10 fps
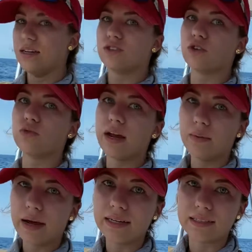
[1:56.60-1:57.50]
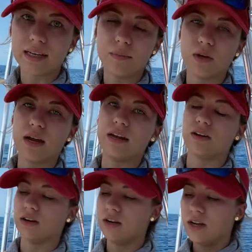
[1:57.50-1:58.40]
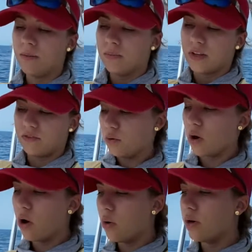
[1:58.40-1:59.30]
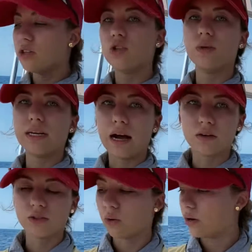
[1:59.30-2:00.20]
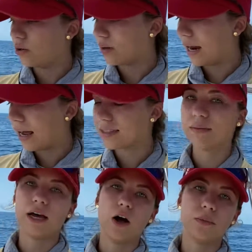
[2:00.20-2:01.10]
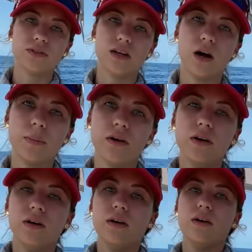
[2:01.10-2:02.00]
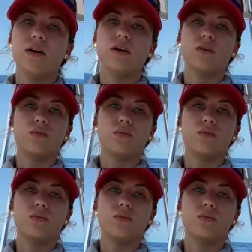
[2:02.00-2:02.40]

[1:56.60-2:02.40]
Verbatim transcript: It's a great way to set up your anchor. If you go to a tackle store, you can ask them to help you set up a